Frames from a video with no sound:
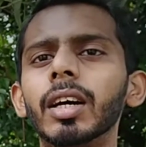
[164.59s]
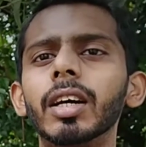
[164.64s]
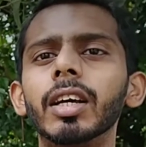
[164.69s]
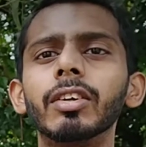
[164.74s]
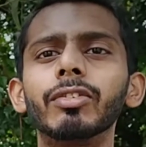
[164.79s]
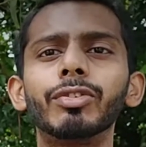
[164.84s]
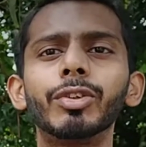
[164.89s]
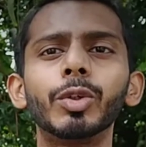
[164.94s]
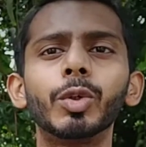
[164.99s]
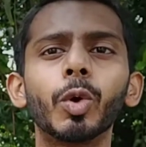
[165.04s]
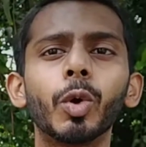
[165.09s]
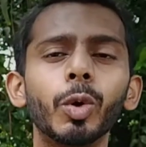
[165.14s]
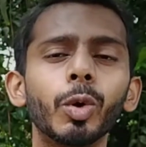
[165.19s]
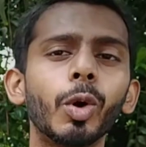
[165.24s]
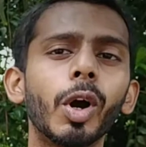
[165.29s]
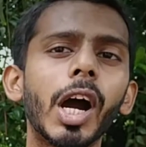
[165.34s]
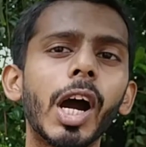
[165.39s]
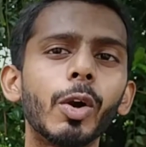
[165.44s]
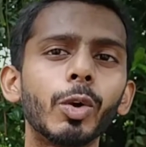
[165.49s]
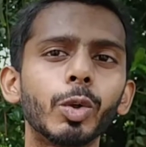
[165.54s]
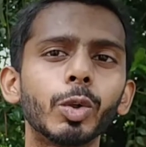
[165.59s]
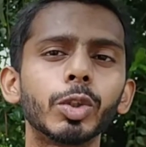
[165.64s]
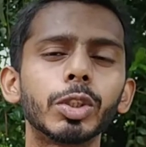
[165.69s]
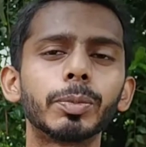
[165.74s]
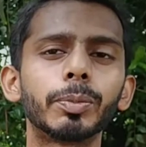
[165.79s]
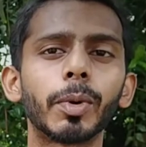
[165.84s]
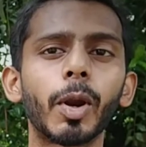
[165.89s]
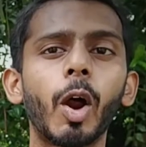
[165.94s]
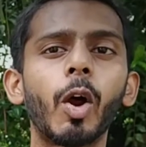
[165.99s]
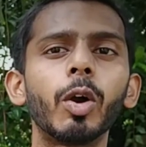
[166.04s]
If you don't know how to
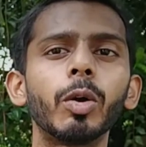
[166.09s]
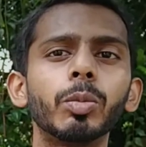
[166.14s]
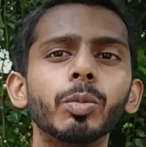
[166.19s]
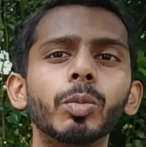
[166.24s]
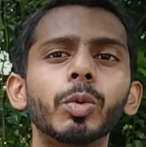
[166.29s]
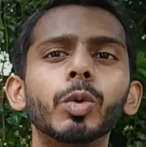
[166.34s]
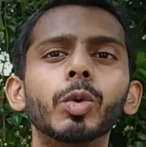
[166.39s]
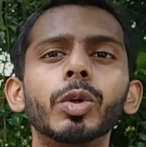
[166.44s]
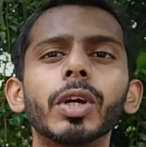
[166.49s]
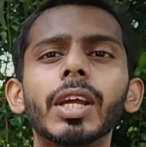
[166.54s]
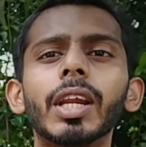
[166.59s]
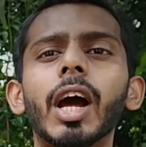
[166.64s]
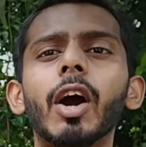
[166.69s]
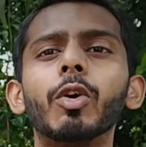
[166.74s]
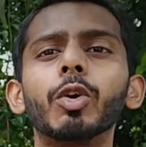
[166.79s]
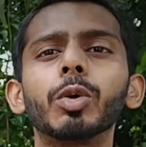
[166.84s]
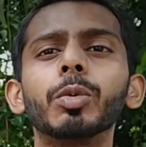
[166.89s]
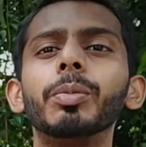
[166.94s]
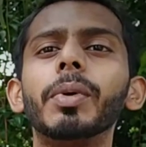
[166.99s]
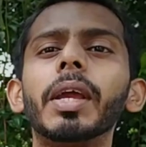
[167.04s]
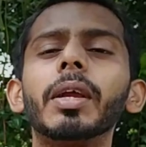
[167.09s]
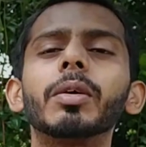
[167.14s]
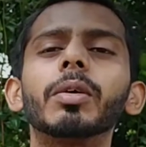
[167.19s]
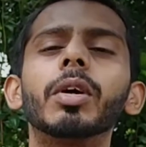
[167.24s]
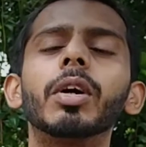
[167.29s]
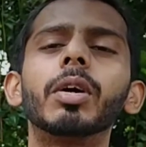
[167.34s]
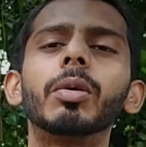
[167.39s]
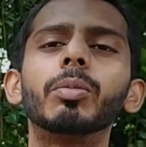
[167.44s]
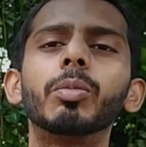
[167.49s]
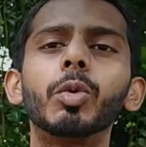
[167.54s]
sprout mung and how to make
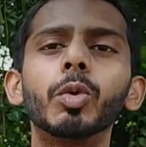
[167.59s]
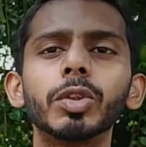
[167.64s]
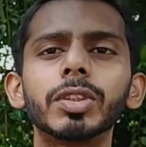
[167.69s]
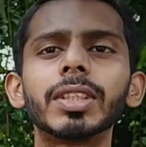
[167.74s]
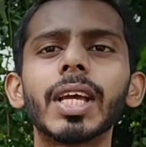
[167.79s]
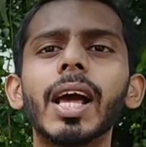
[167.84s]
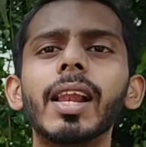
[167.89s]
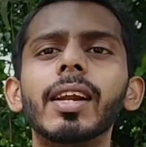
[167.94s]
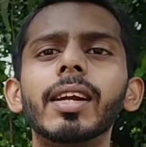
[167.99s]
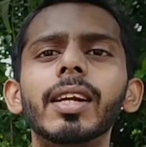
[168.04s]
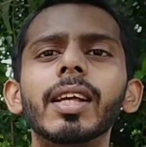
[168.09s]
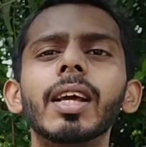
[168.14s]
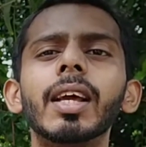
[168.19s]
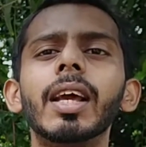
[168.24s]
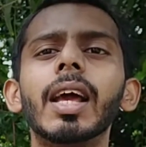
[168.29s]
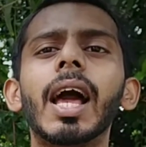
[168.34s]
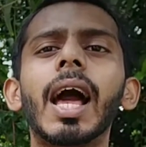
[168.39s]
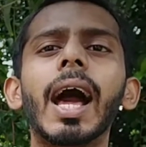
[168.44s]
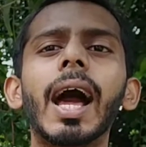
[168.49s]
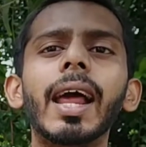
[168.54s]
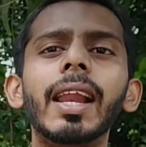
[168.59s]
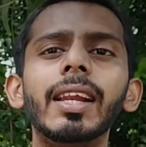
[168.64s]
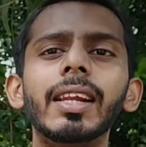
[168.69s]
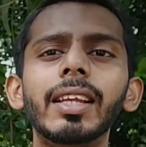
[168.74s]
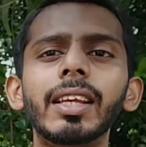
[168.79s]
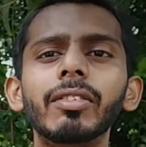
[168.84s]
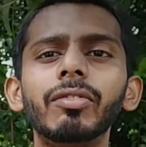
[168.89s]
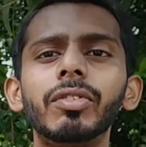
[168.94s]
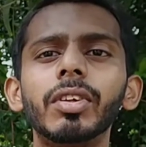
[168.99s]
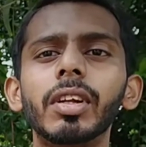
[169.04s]
a mung salad, I'll
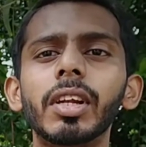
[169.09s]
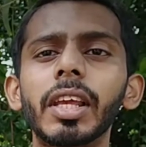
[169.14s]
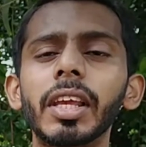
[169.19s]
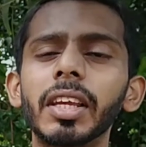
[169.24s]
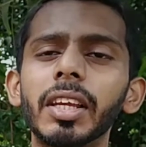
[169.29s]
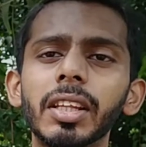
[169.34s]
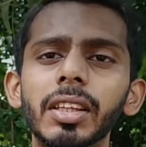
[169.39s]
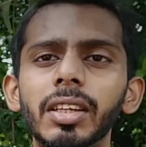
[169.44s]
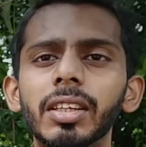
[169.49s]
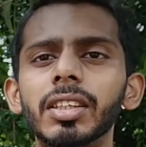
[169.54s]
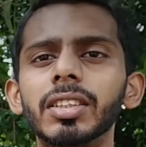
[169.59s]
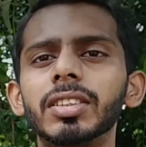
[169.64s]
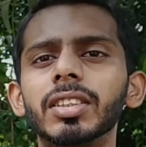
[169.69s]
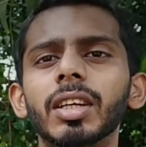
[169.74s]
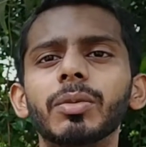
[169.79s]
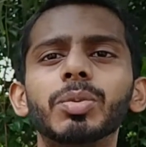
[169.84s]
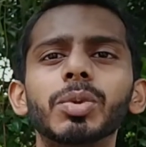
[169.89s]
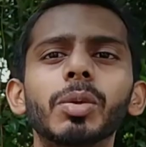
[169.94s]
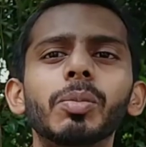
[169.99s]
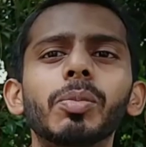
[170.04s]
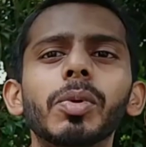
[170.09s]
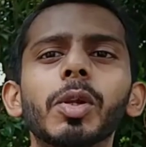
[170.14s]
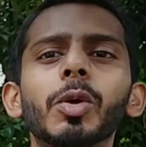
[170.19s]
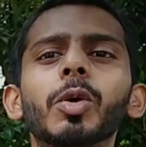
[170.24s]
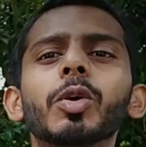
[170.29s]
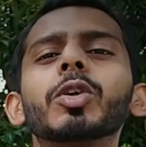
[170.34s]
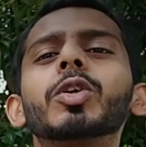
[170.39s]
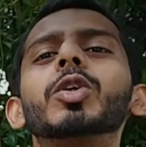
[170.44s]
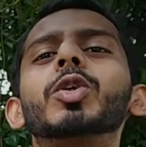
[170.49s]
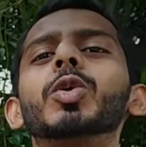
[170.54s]
leave the link in the description
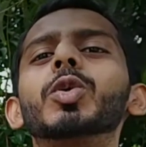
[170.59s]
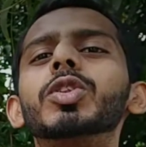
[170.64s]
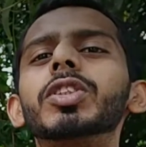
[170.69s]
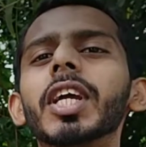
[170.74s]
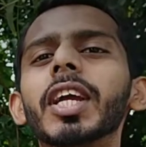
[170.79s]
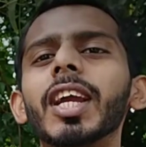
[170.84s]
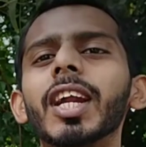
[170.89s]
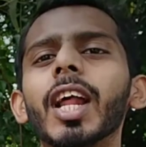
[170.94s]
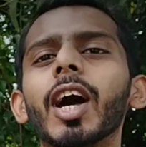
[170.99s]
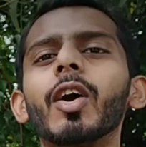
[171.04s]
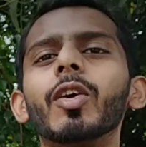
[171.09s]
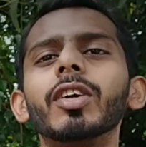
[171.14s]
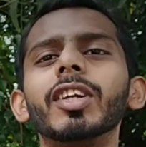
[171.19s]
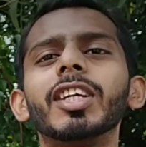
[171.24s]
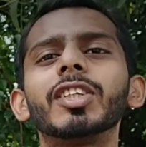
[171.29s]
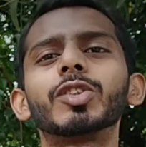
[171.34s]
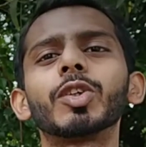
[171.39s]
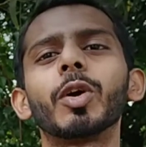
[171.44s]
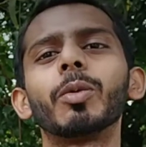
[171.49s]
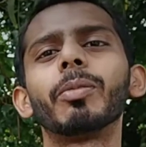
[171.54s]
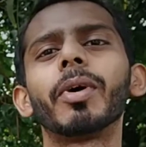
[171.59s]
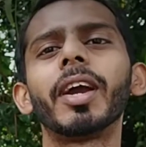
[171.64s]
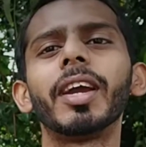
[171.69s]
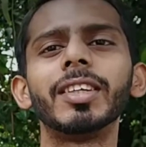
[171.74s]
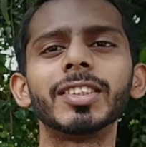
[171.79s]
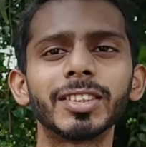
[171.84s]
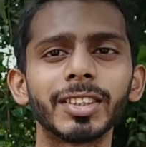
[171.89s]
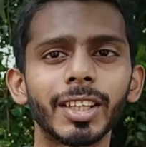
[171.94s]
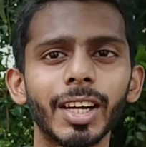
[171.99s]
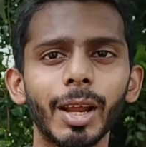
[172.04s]
below. Do check it out. It's on my
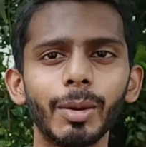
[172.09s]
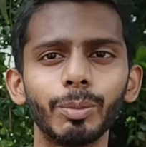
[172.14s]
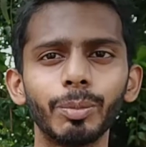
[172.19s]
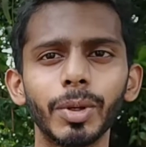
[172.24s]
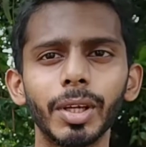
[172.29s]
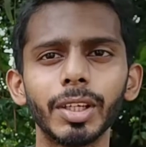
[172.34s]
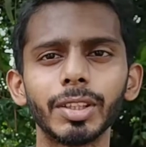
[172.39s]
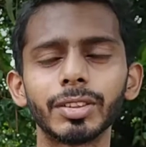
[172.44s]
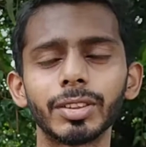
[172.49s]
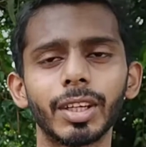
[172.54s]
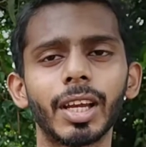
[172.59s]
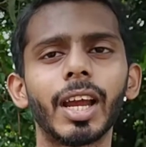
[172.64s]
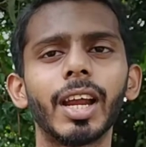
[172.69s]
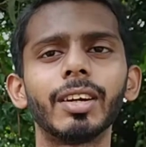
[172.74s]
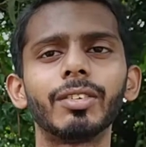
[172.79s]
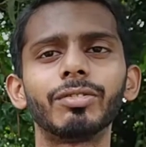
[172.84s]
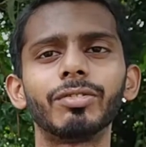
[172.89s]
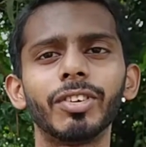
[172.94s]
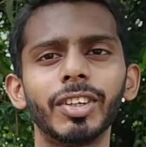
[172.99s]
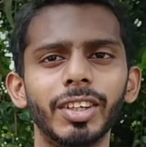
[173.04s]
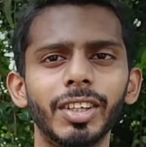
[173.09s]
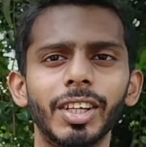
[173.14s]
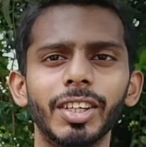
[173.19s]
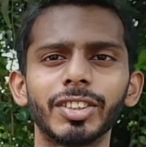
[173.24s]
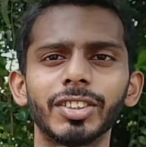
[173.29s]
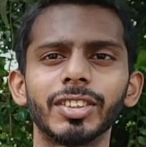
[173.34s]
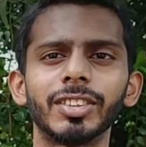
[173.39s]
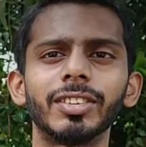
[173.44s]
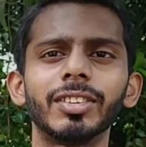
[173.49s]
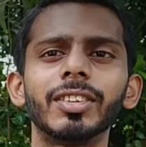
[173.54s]
Instagram page at
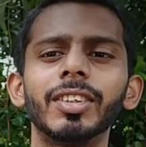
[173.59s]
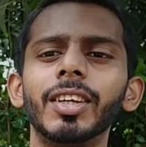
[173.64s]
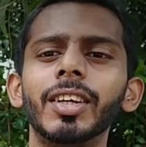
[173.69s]
Fitnation.